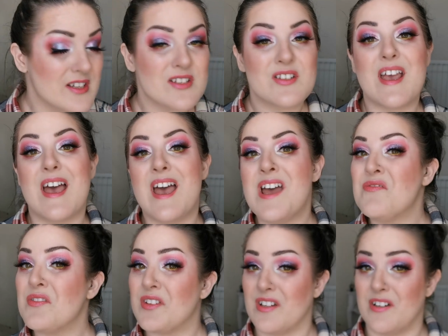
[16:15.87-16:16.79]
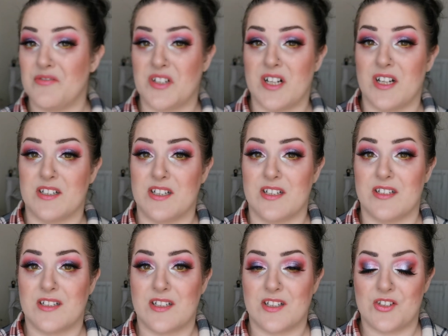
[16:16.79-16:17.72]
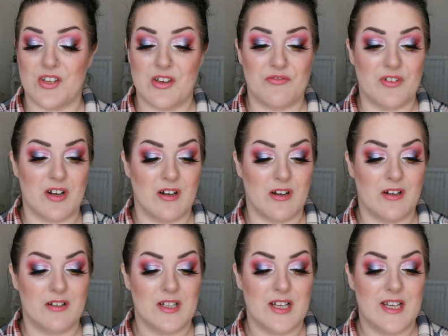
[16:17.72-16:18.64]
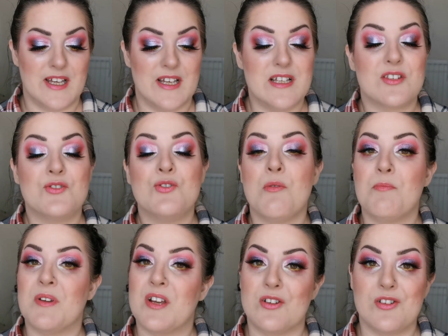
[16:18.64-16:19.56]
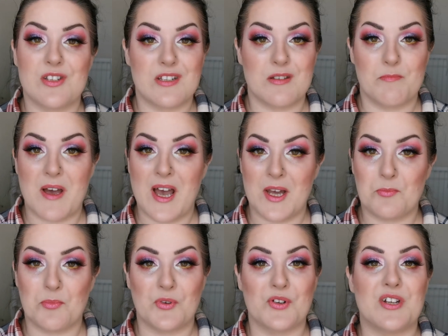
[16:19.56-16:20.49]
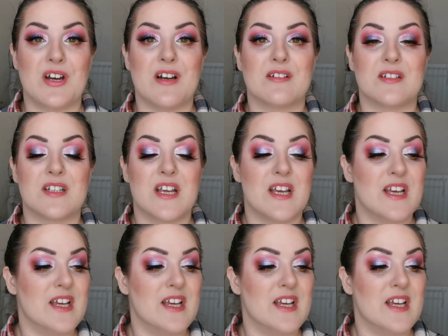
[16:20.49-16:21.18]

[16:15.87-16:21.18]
so yeah, everything I've decluttered so far is not because it's a bad product,